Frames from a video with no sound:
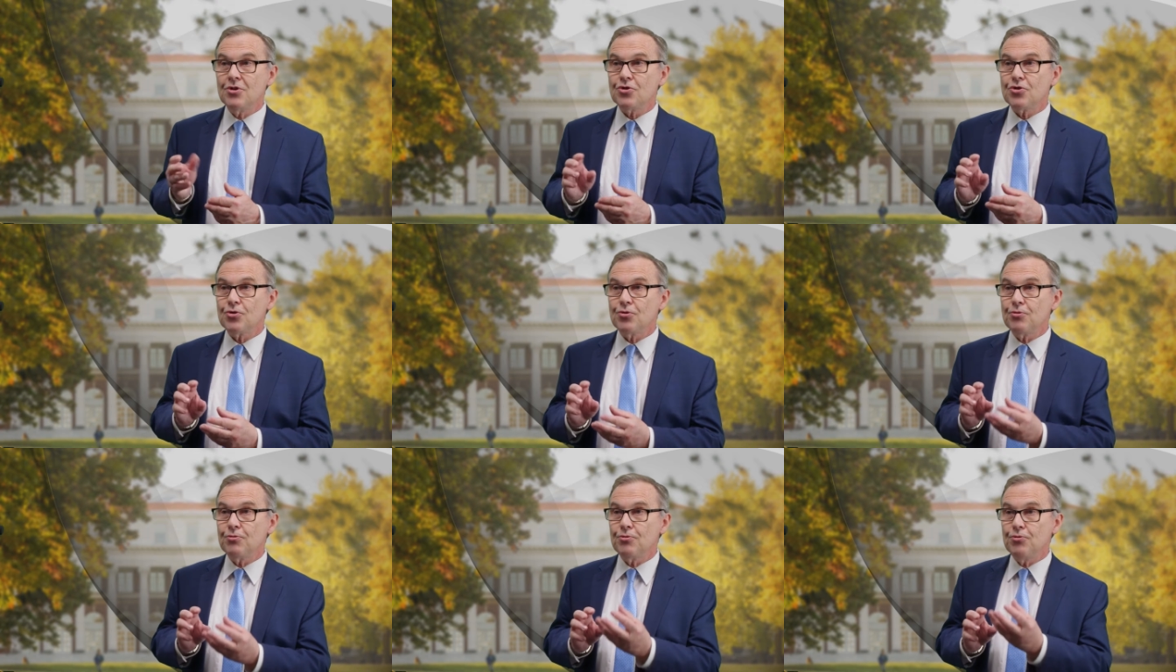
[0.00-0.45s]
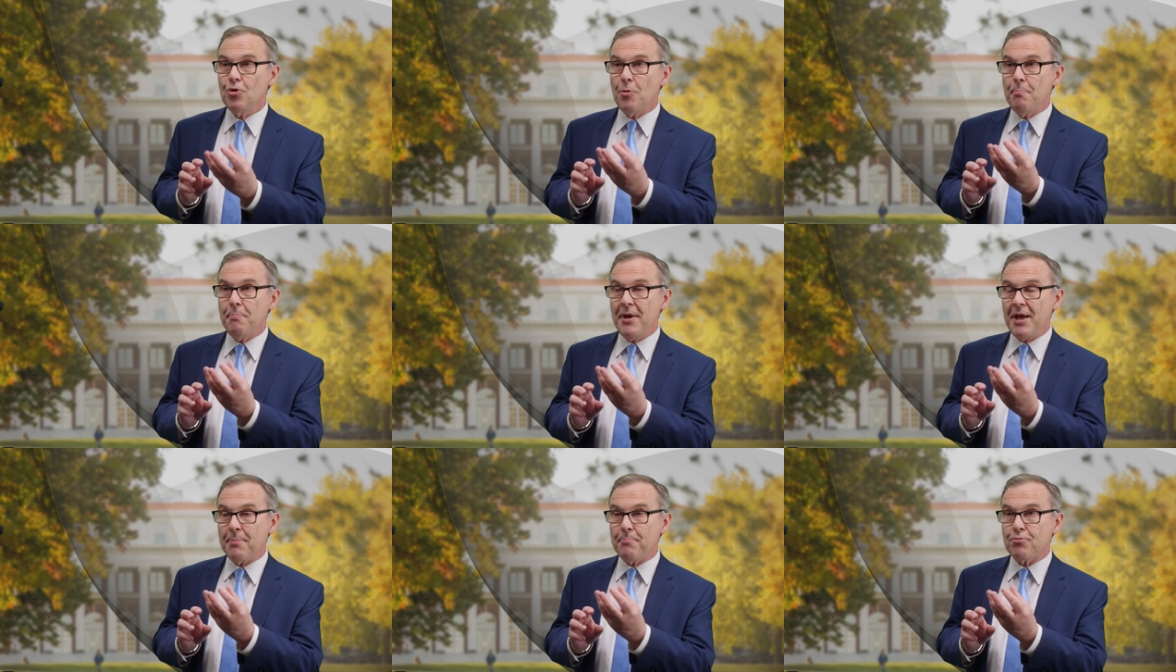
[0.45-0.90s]
So
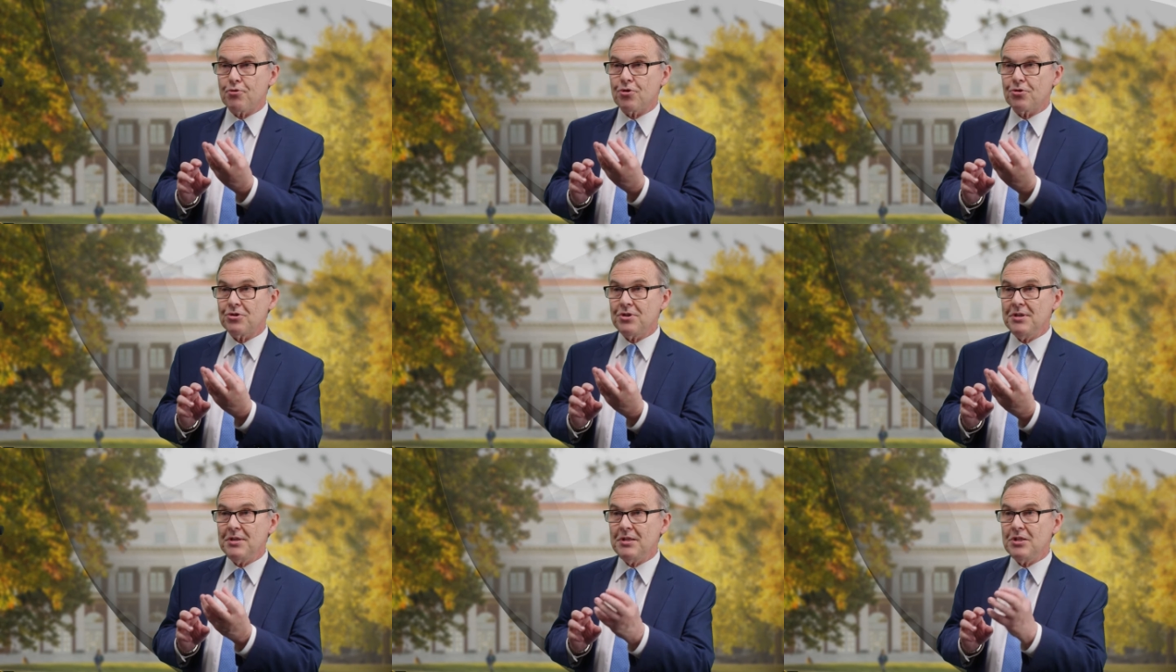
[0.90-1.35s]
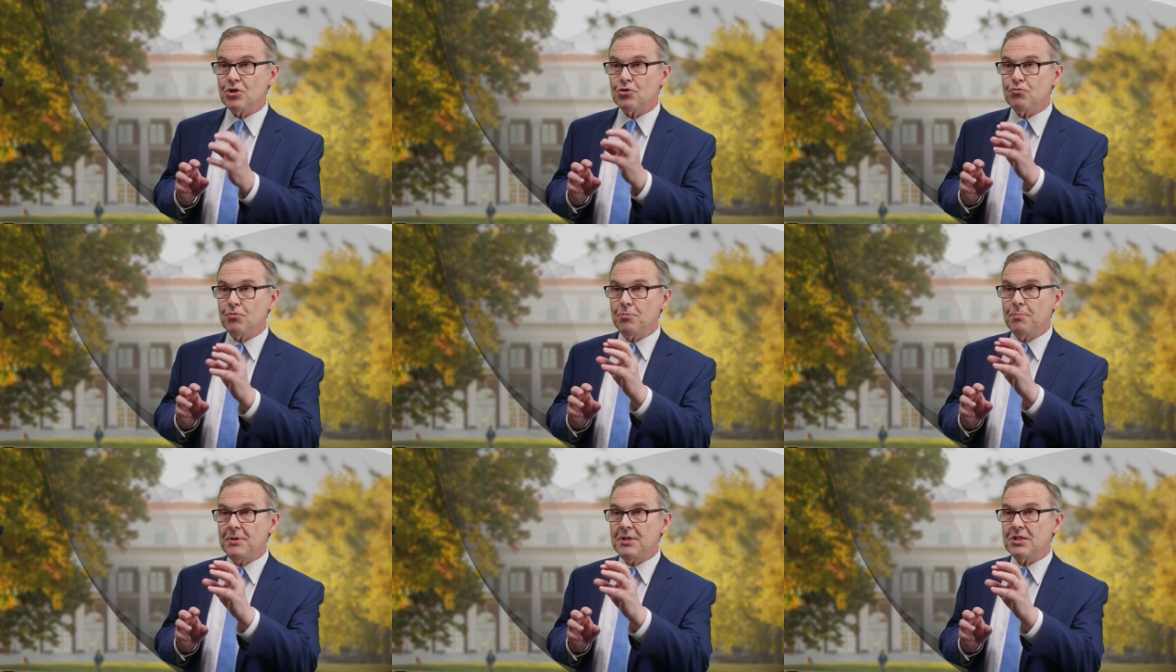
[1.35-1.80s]
the big
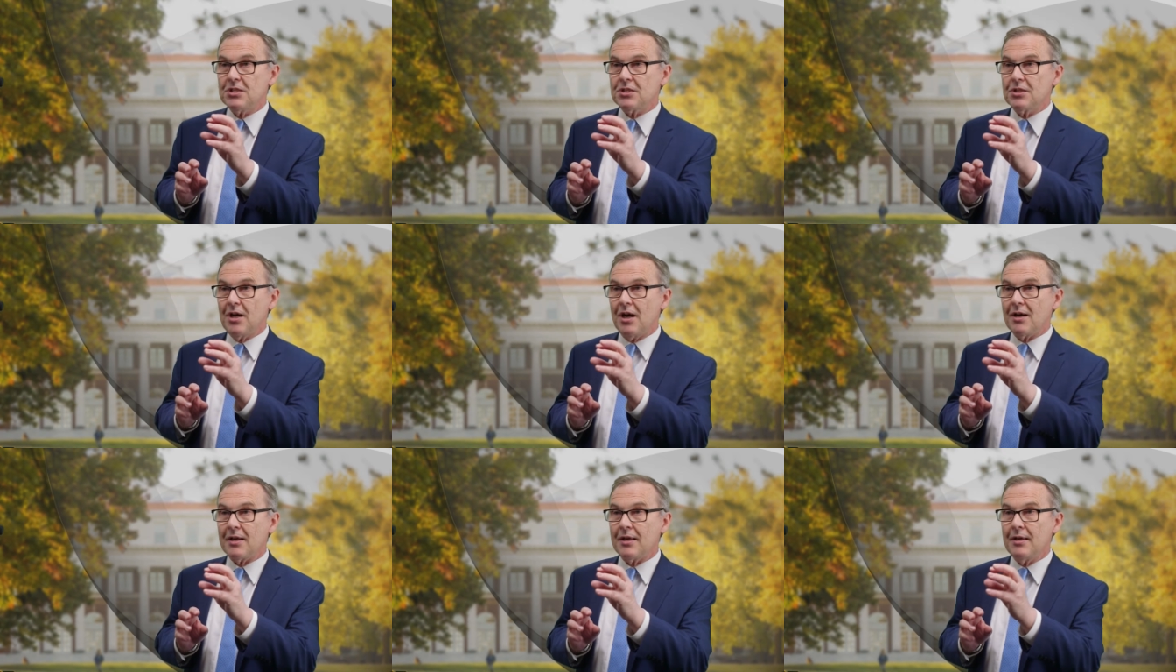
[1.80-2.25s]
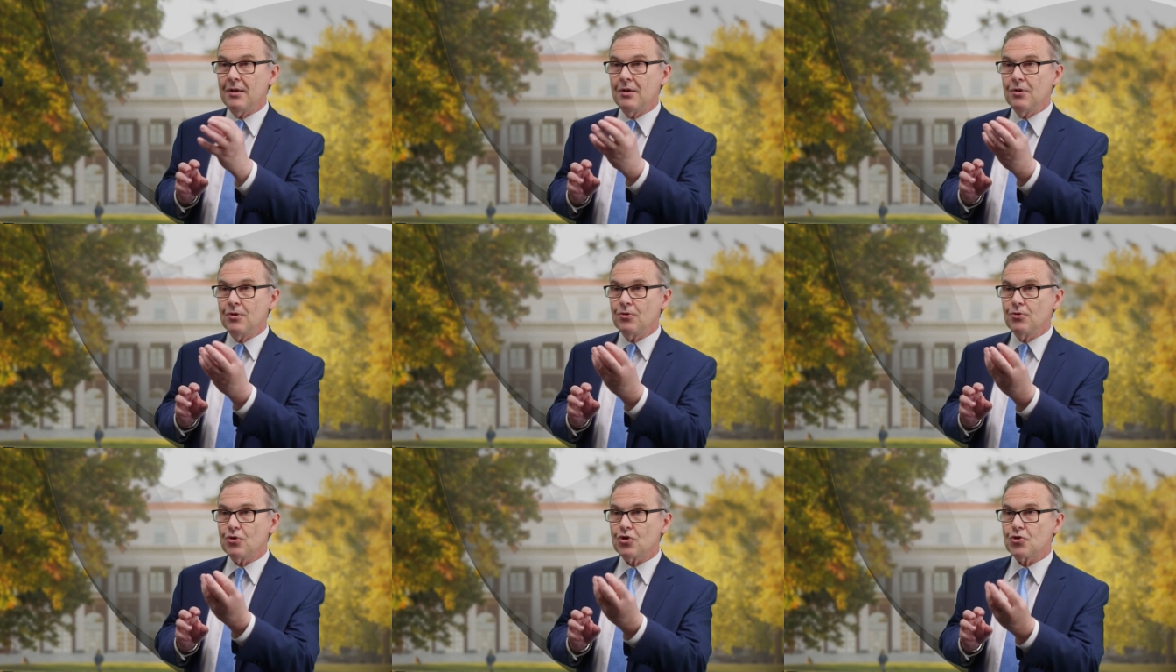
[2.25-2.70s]
proteins would be stuck,
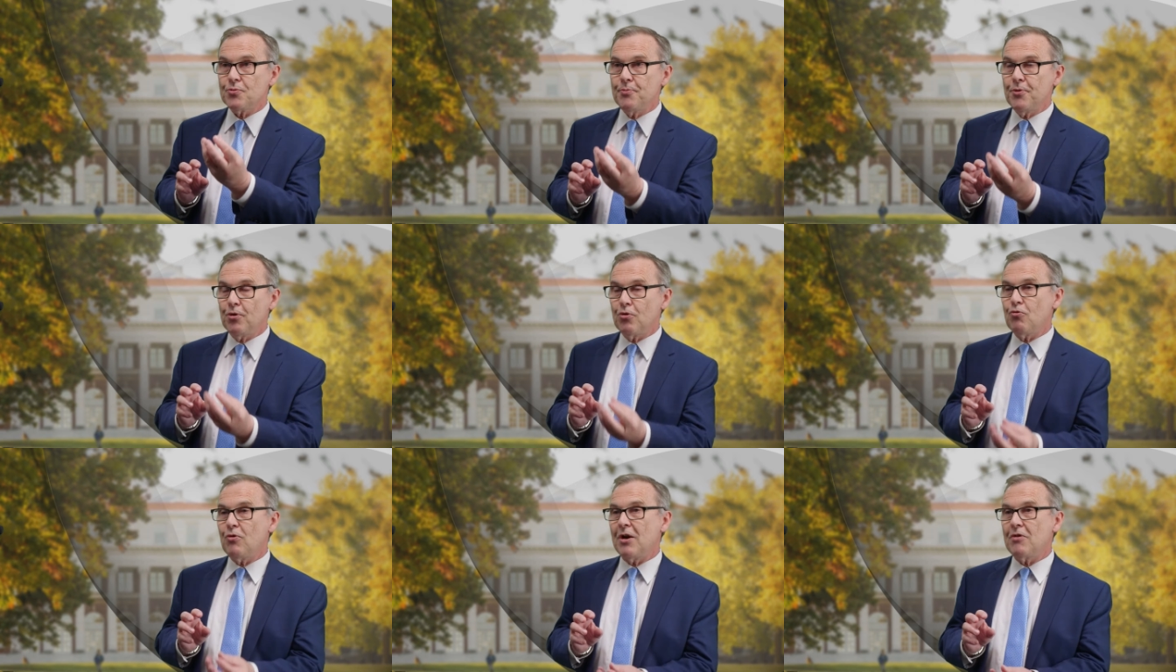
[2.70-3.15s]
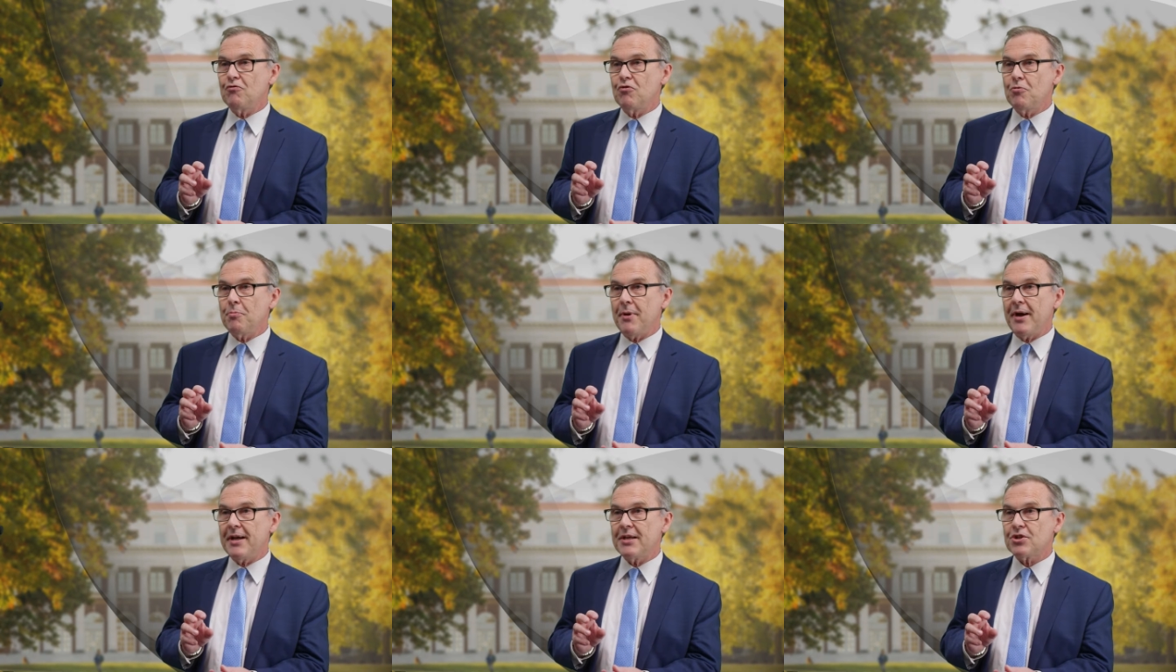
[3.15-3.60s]
the small
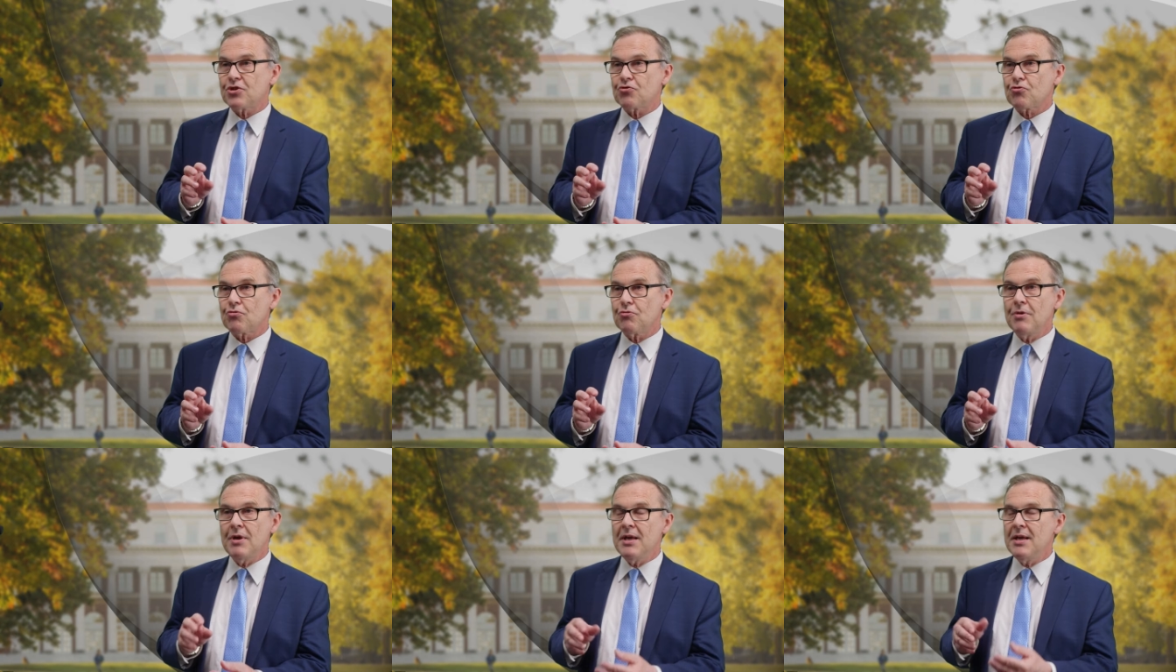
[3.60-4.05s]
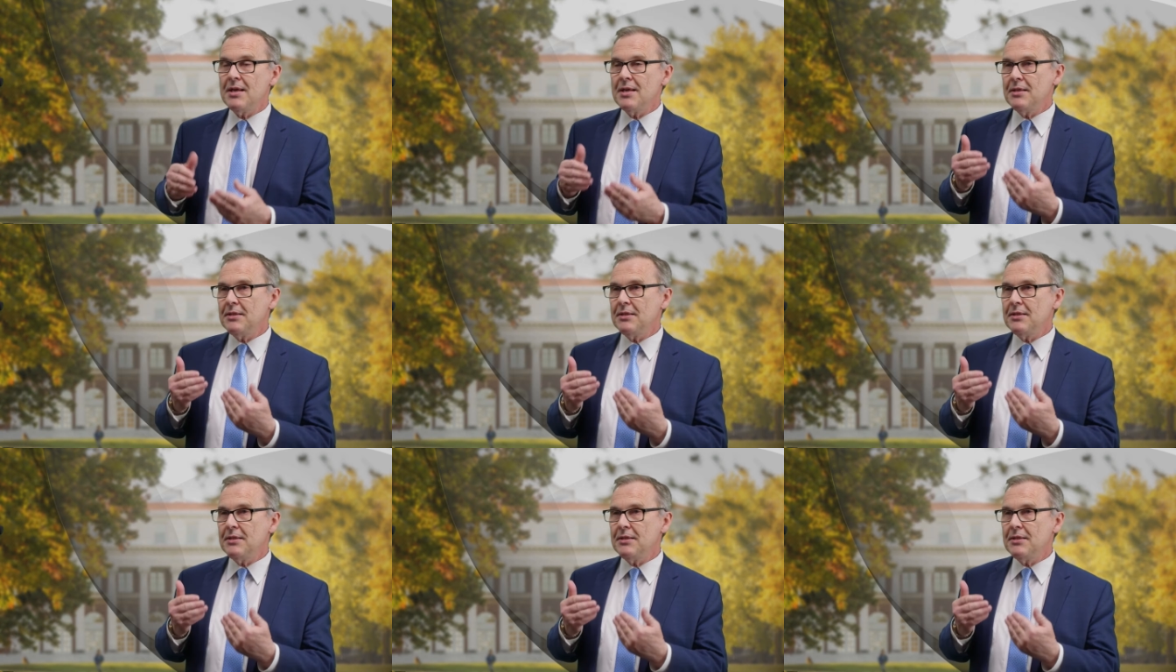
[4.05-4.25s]
one would pass through.